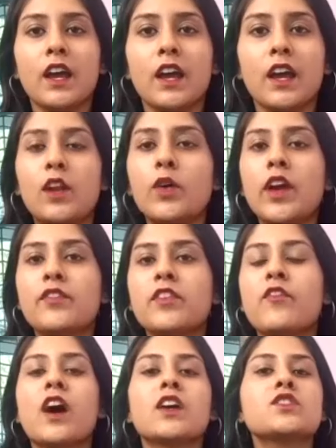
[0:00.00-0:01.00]
Hello
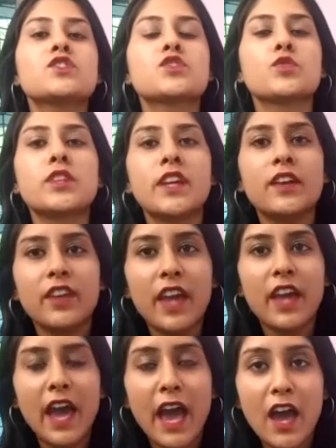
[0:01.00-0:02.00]
everyone, today
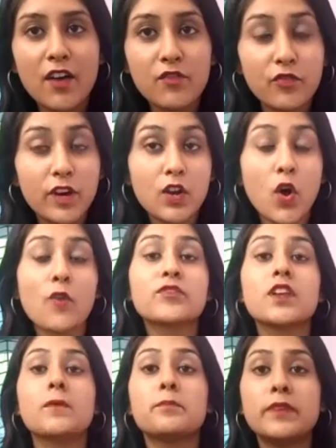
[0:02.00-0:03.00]
we have one of
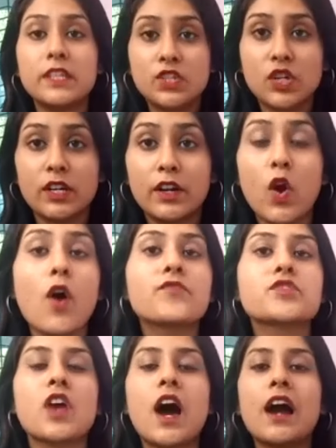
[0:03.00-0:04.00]
the pitcher of
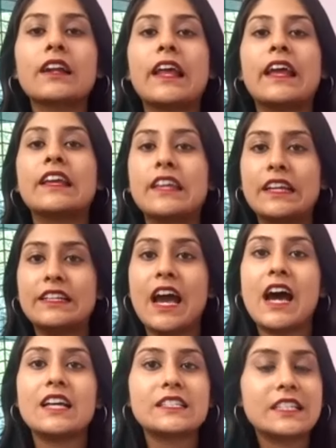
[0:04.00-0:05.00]
Shark Tank
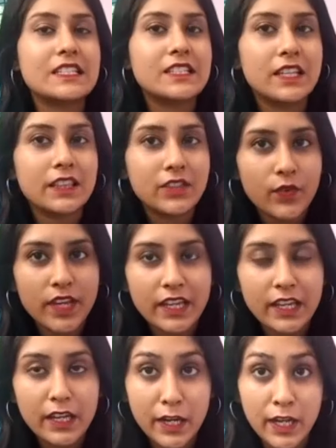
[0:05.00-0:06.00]
India Season
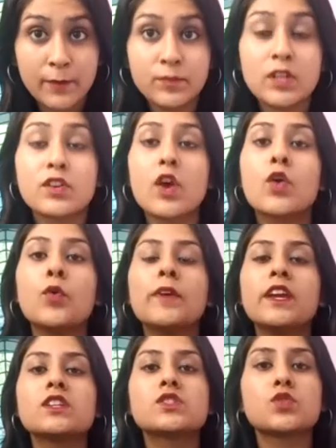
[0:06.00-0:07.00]
three named
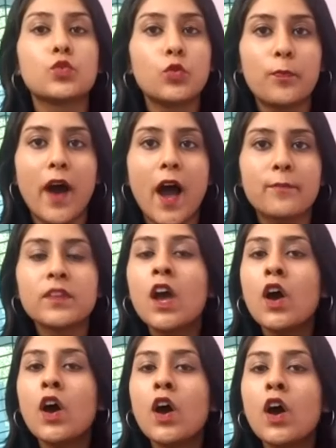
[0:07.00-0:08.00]
Raghuveer Surupa,
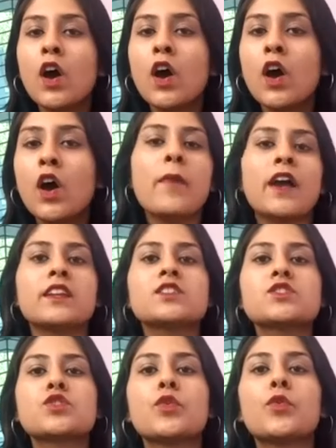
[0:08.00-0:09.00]
who
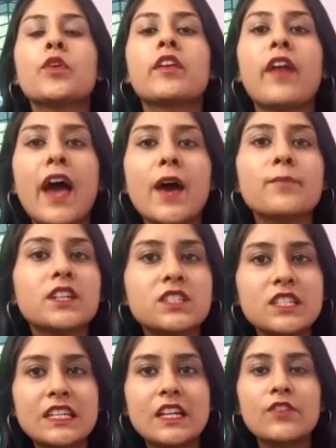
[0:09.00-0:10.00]
managed to grab the
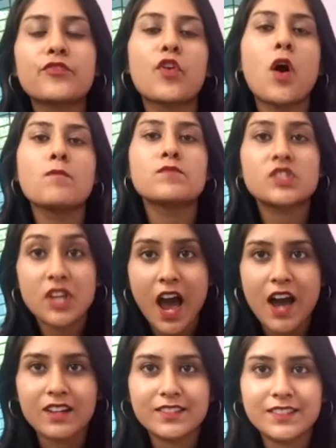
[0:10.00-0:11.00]
deal from
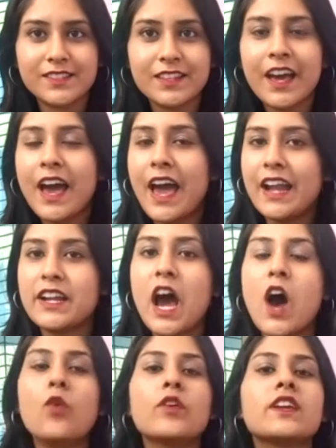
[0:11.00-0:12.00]
Sharks, and
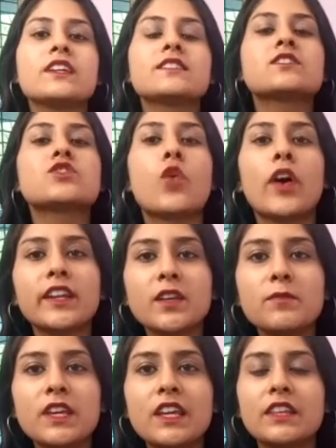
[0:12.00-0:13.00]
now he is joining
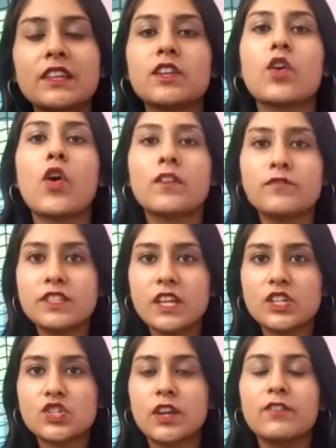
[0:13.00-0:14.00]
me in the
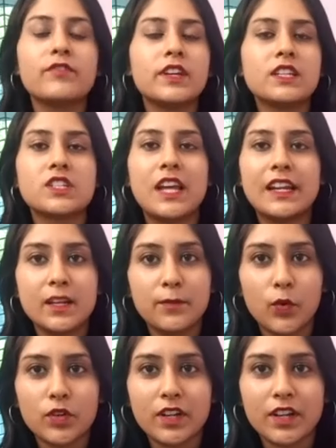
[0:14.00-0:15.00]
conversation with Telly
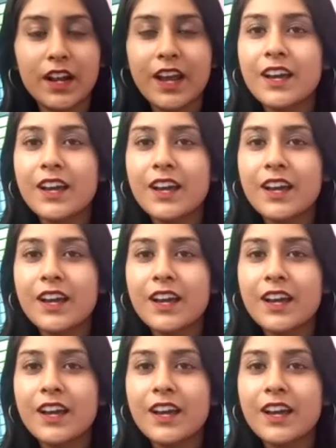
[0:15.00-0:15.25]
Reporter.